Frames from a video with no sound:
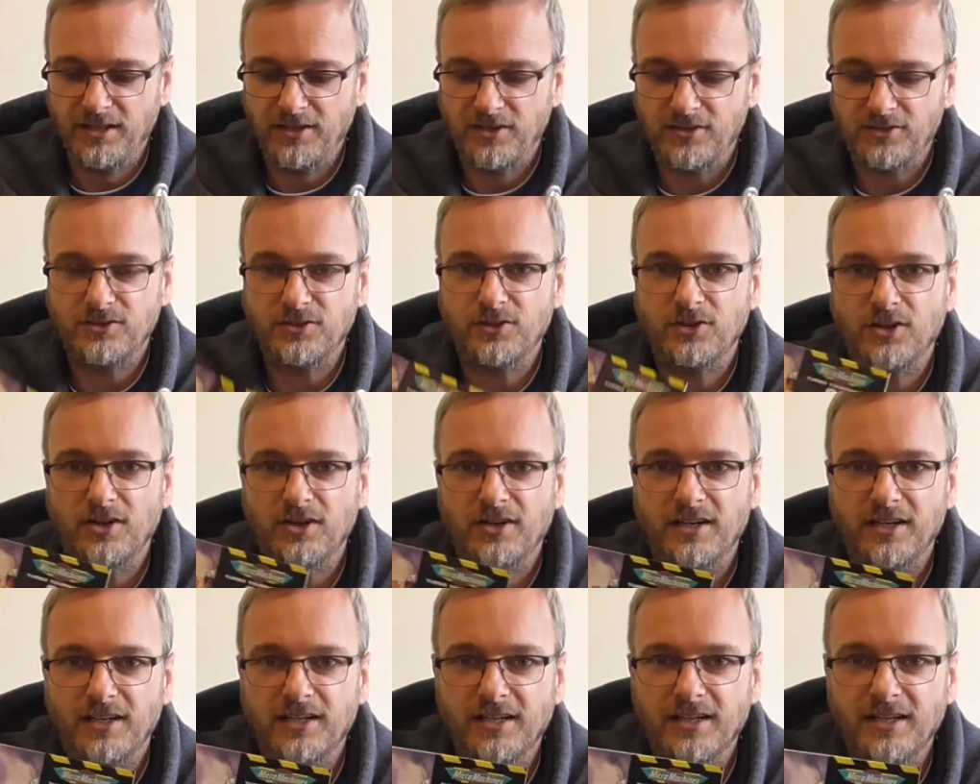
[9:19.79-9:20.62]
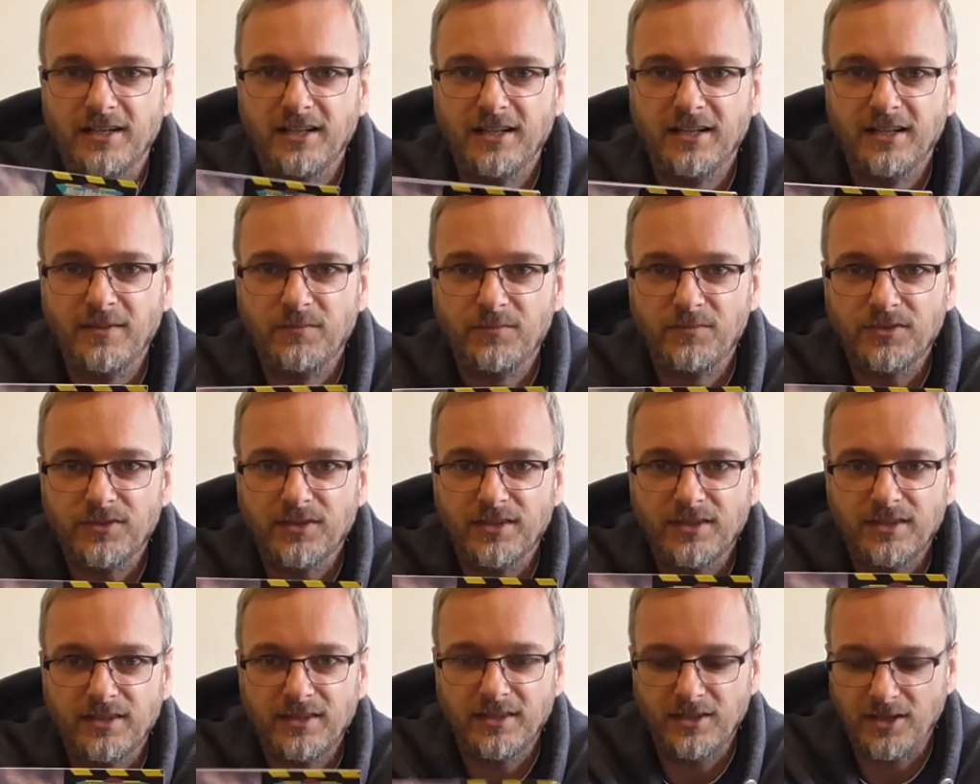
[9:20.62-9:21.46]
So you got like
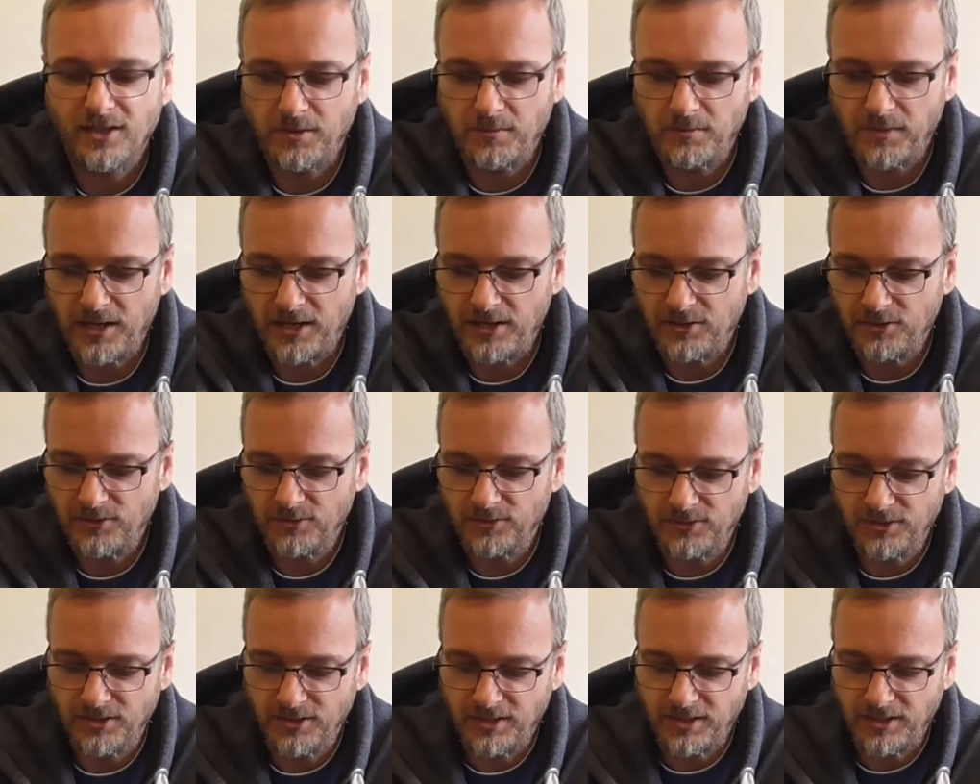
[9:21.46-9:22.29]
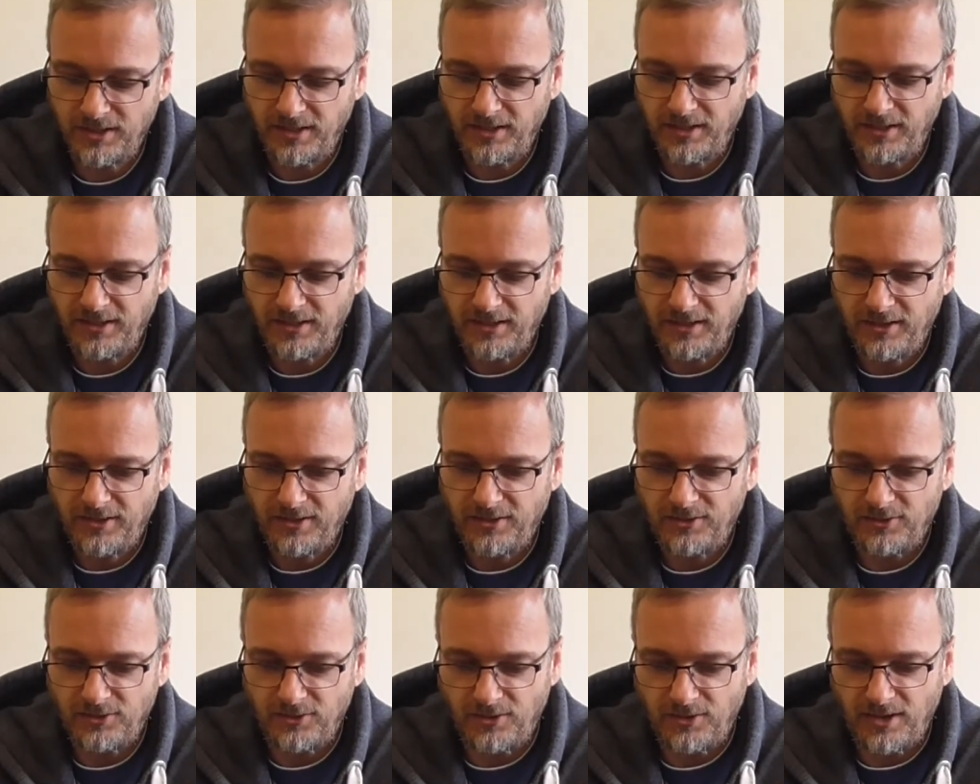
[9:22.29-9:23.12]
you got the manual,
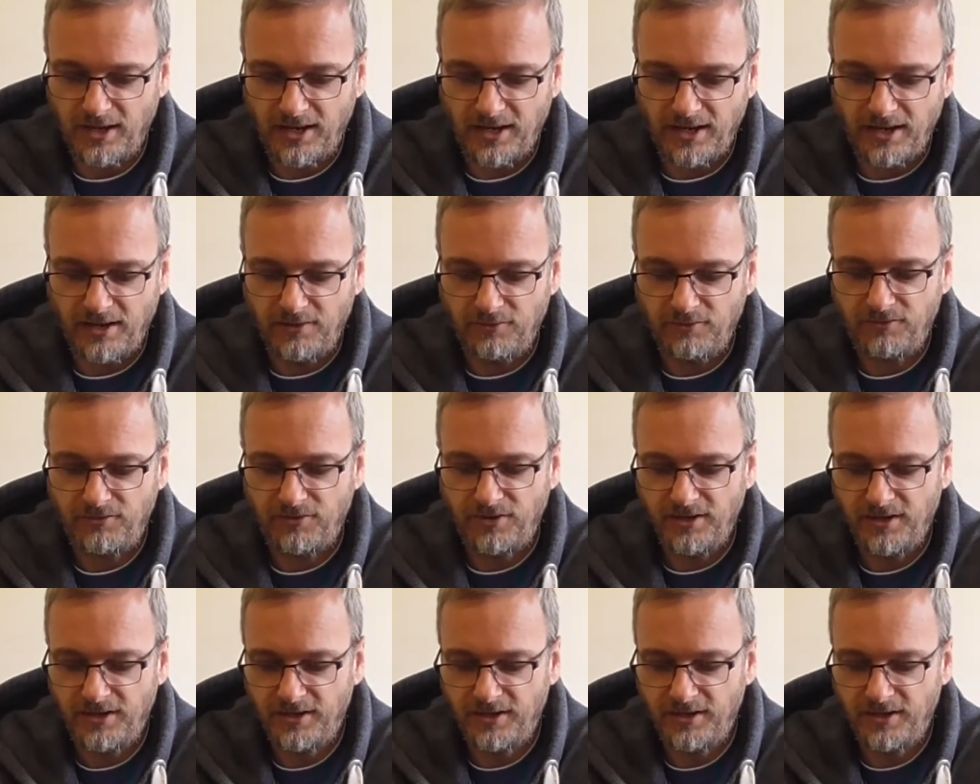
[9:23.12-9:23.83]
you have